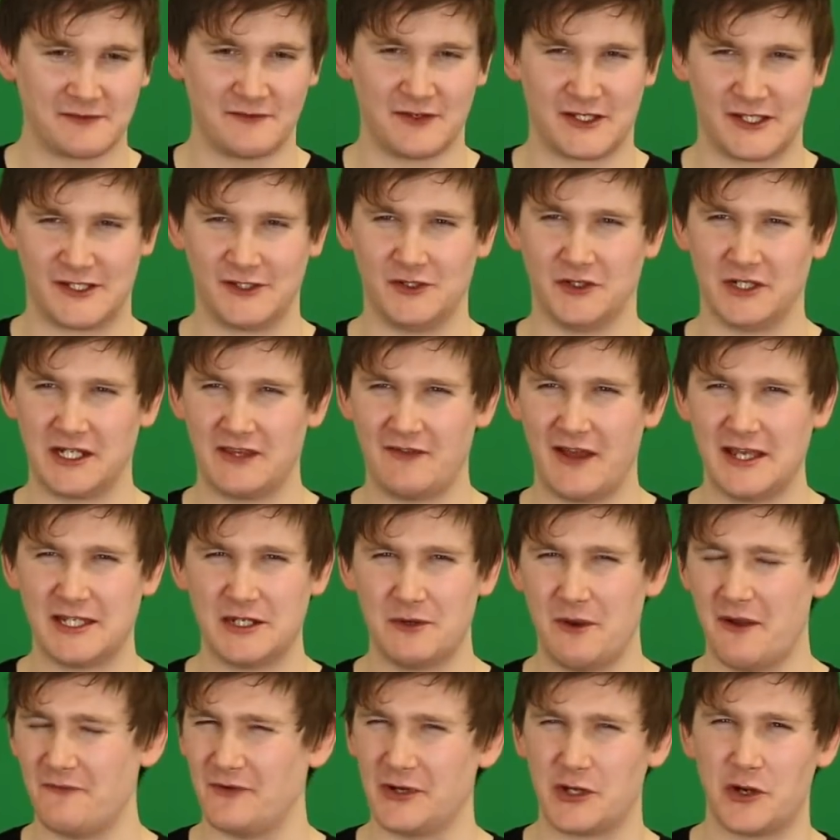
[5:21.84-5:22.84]
me of a study they
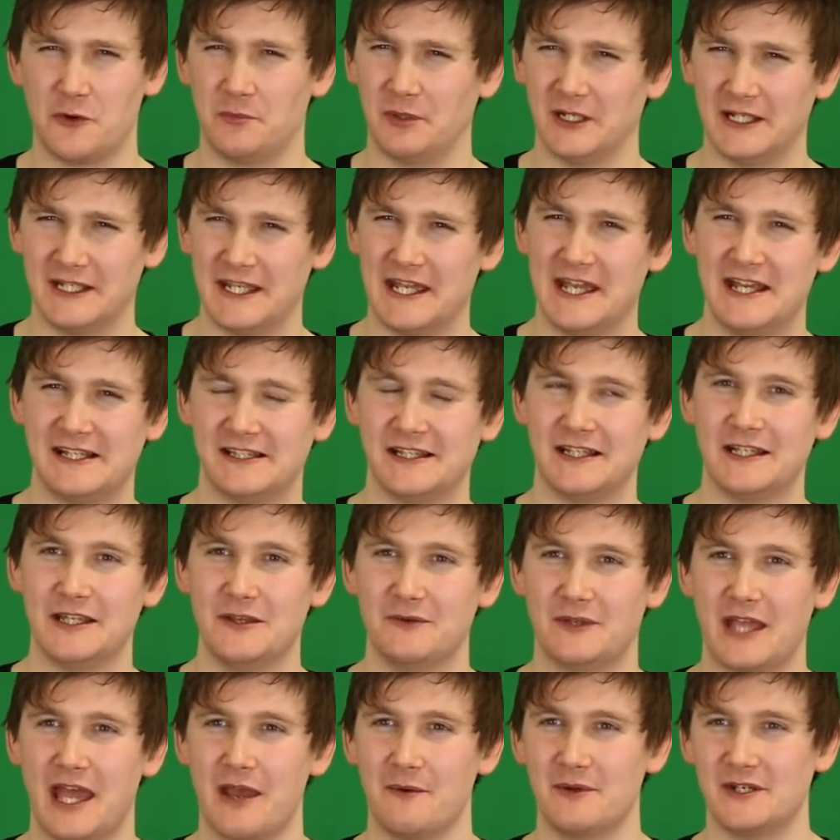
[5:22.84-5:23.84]
do every couple of years in the
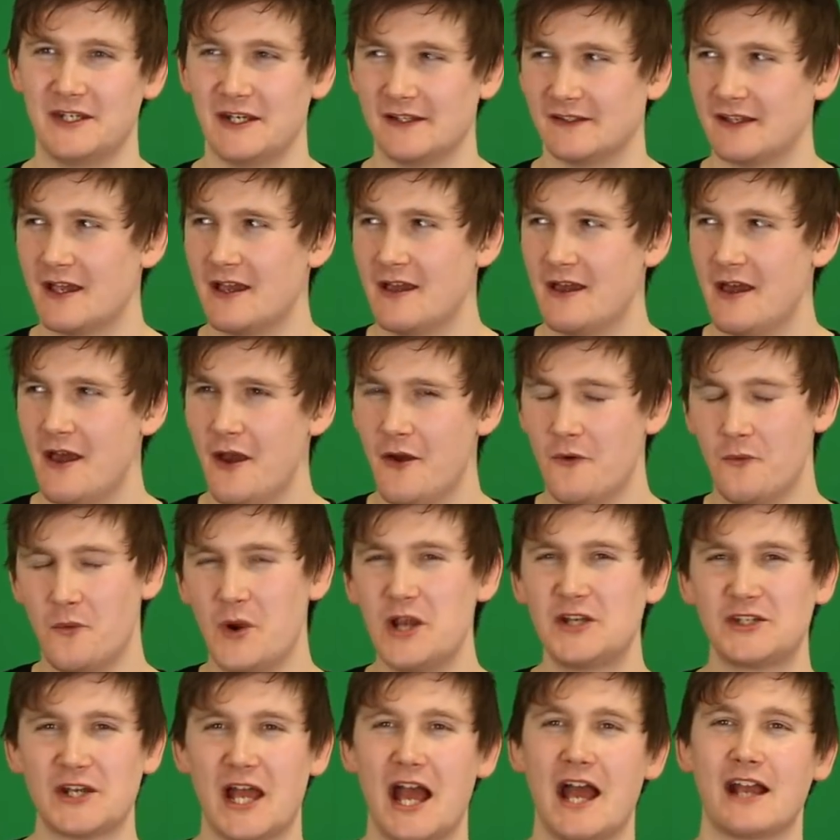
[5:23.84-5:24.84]
UK, which is
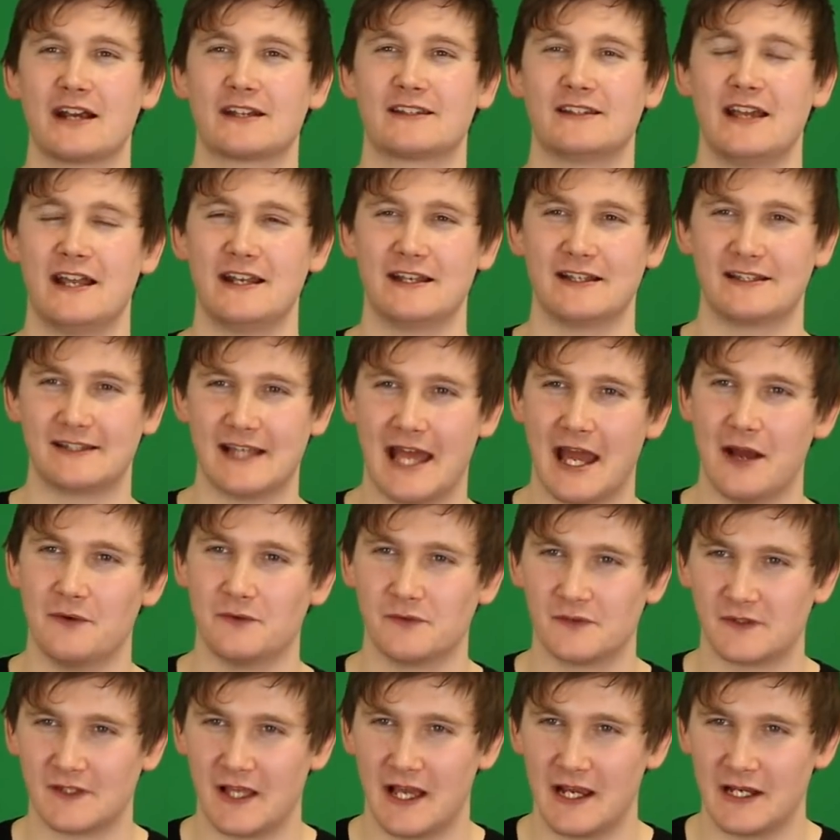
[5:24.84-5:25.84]
which accent
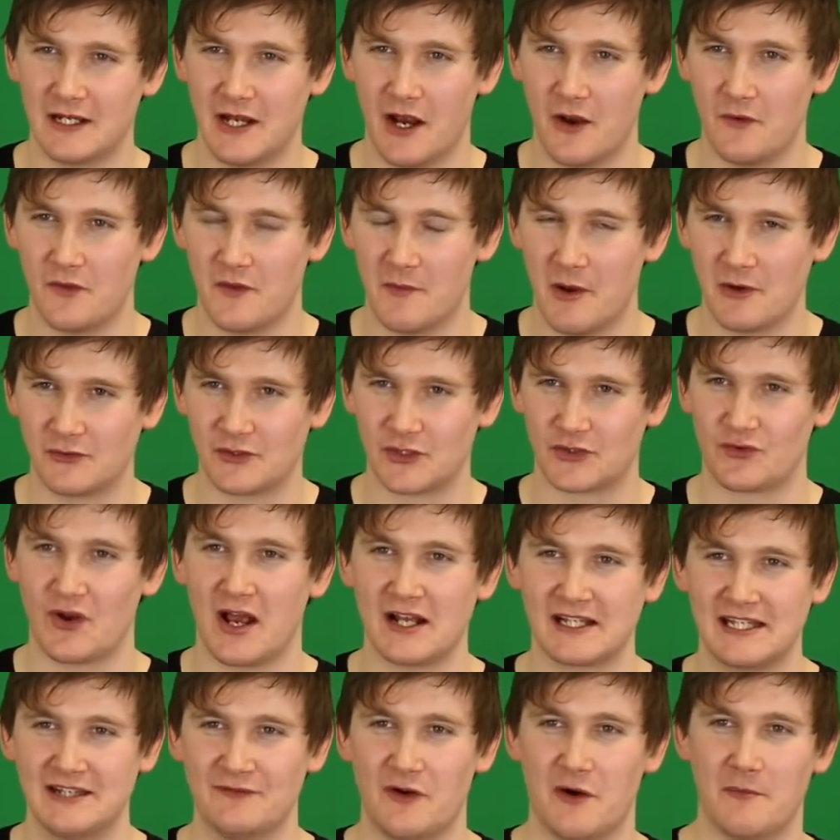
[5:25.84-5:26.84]
sounds like, the most
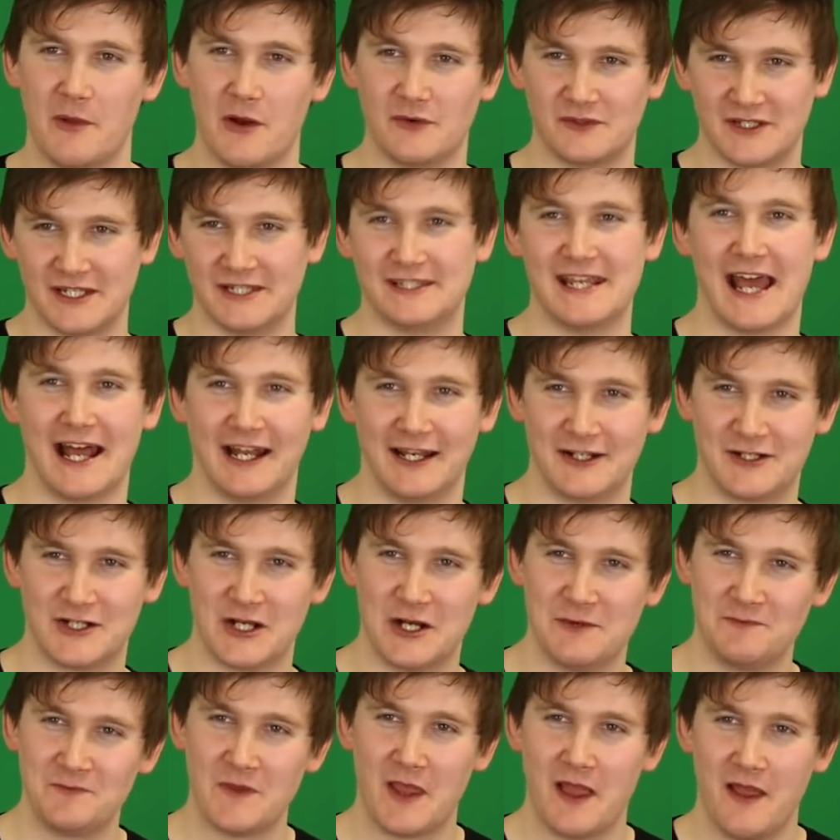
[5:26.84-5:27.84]
attractive or most
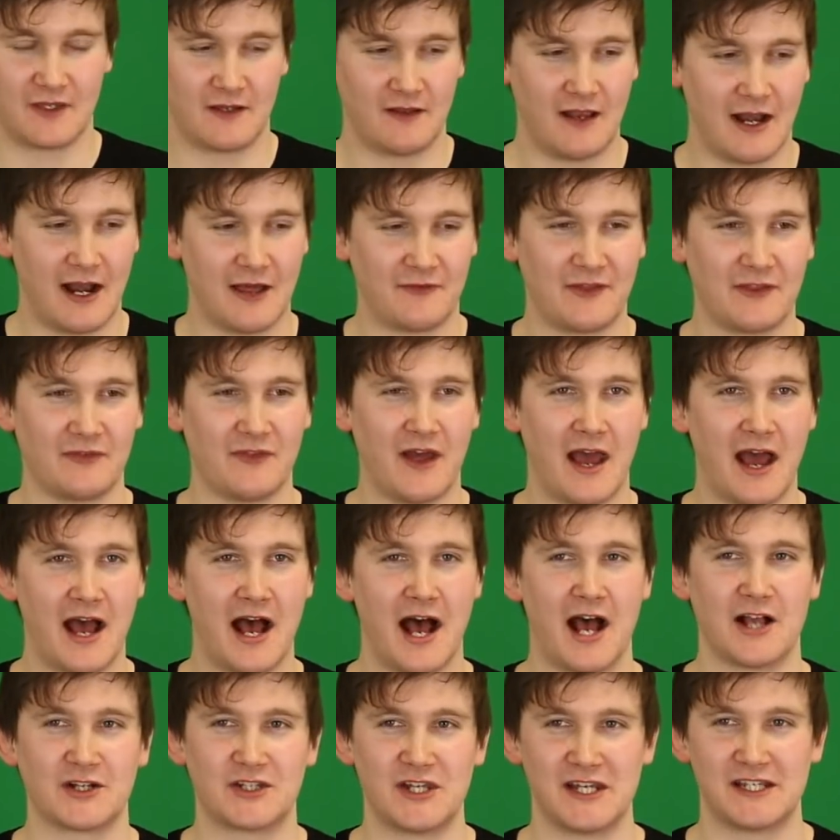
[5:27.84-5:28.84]
intelligent. And I think the
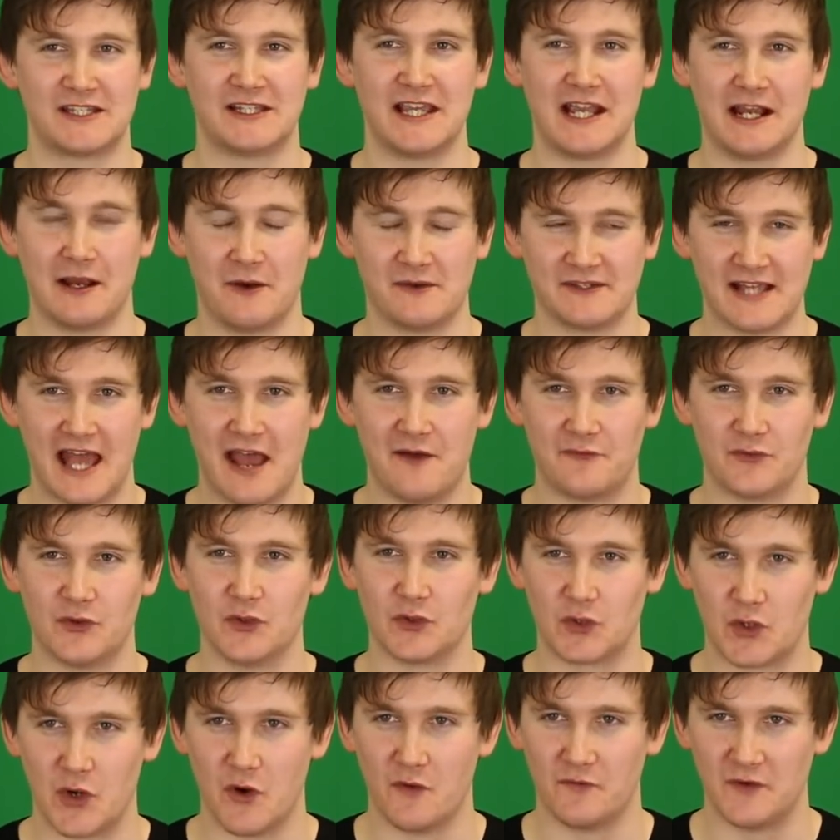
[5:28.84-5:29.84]
harshest thing that was ever
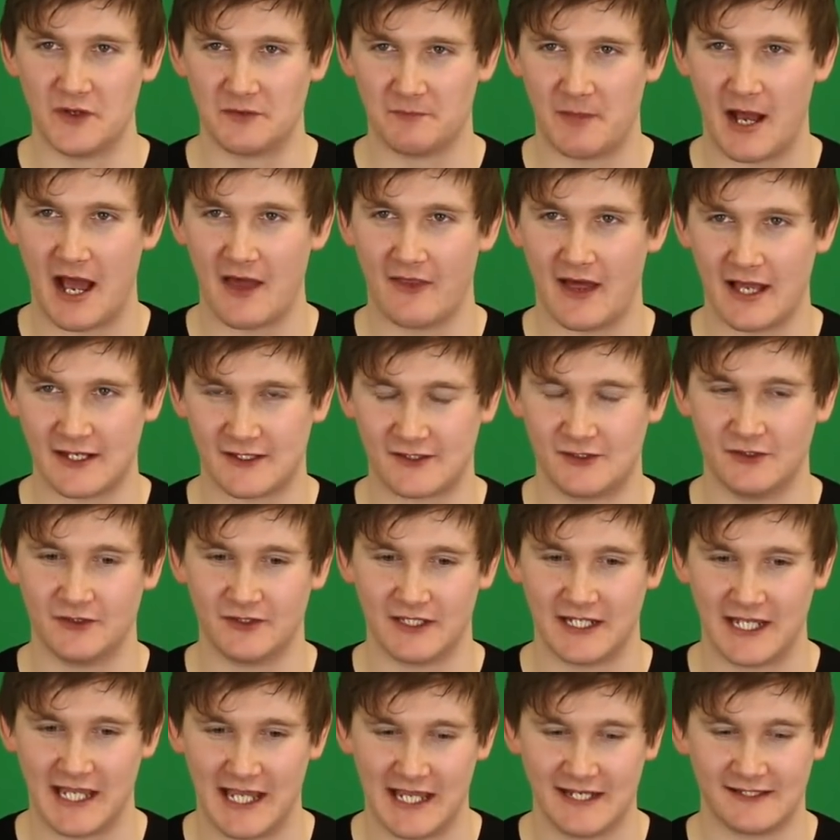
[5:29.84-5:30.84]
uncovered by that
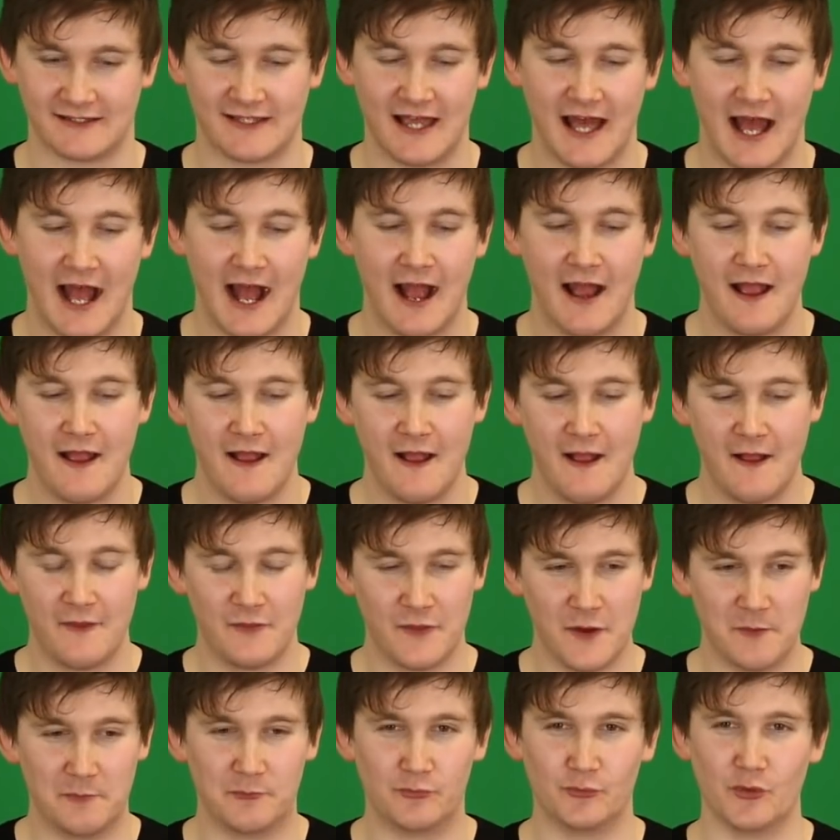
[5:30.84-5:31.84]
study is that
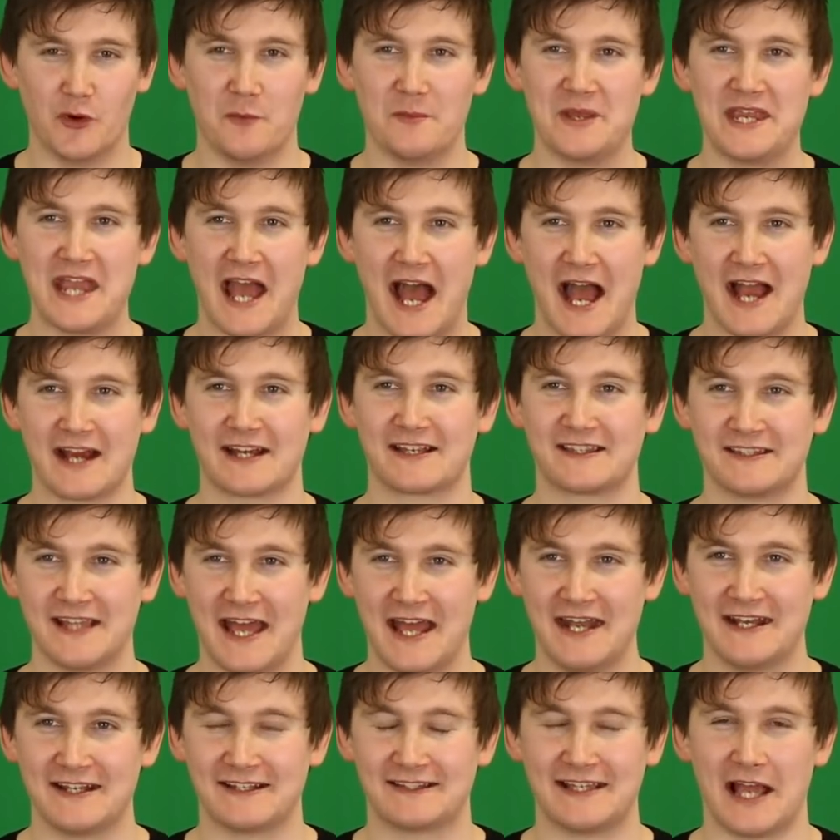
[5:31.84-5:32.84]
the Brummie
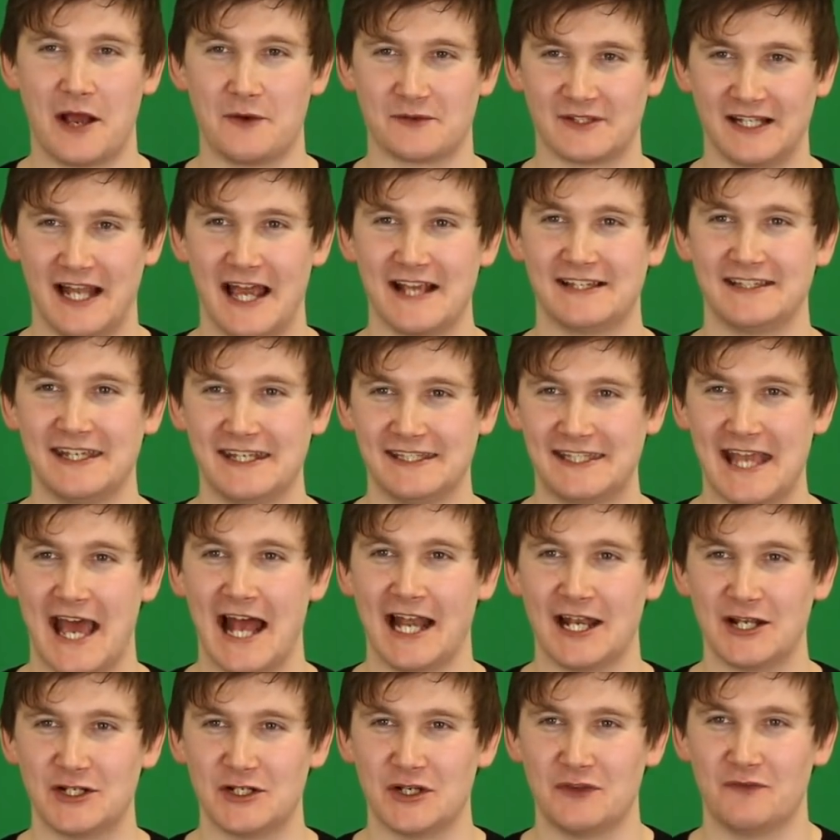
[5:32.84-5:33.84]
accent sounds less
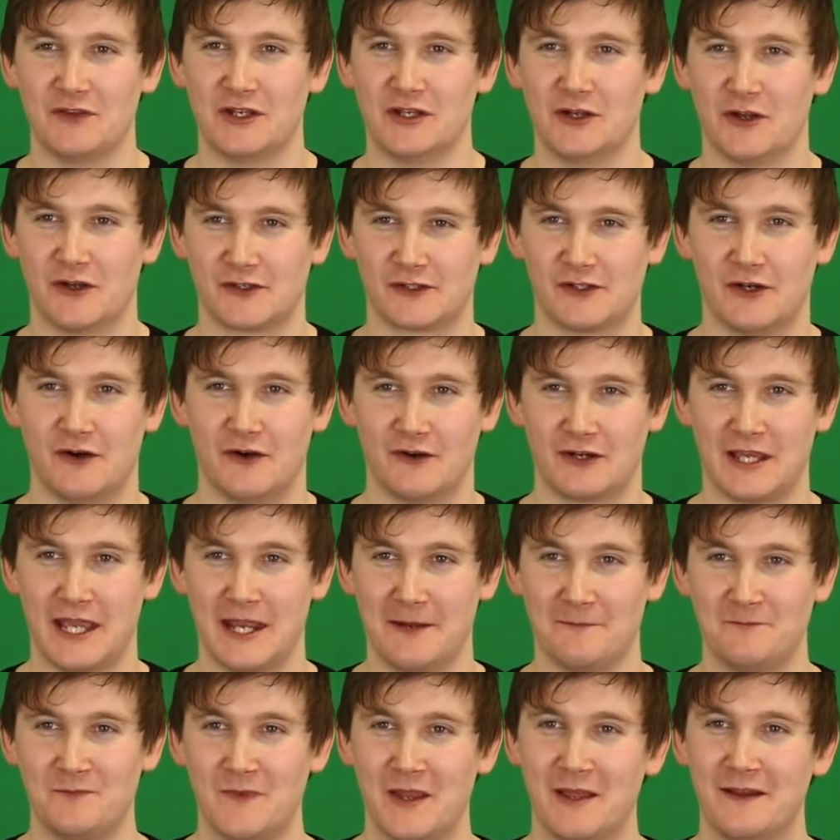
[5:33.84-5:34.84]
intelligent than not
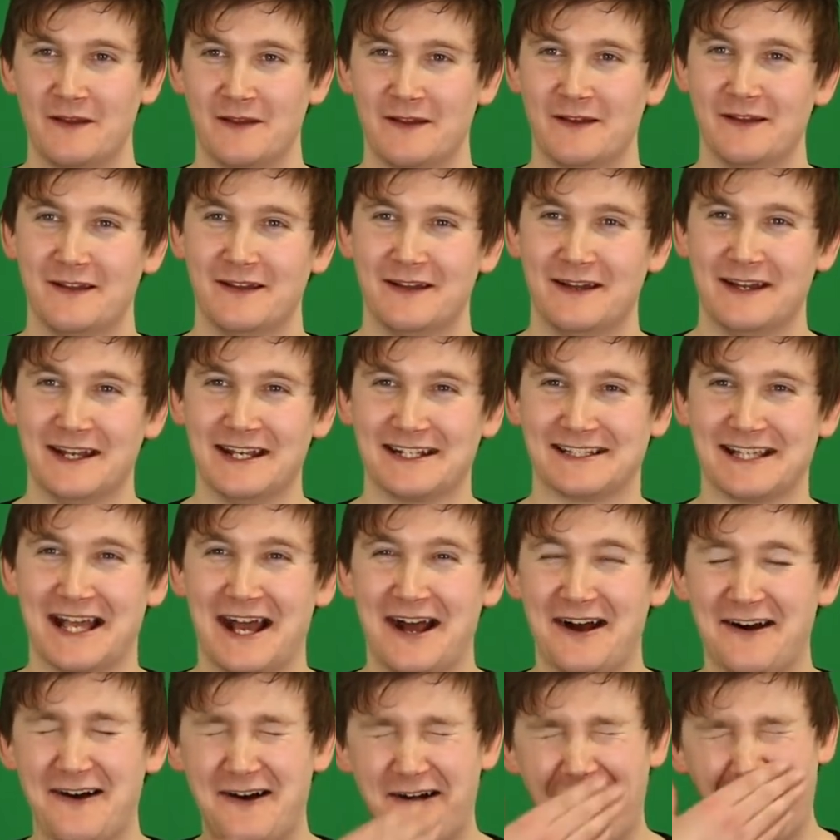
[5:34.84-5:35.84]
talking. It's
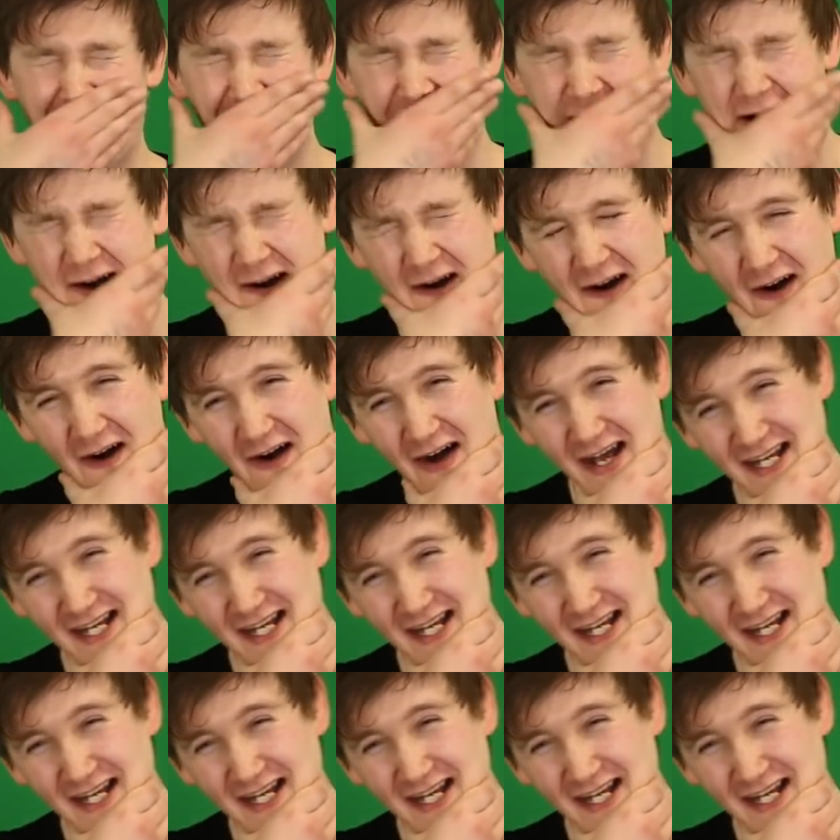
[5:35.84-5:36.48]
like, oh,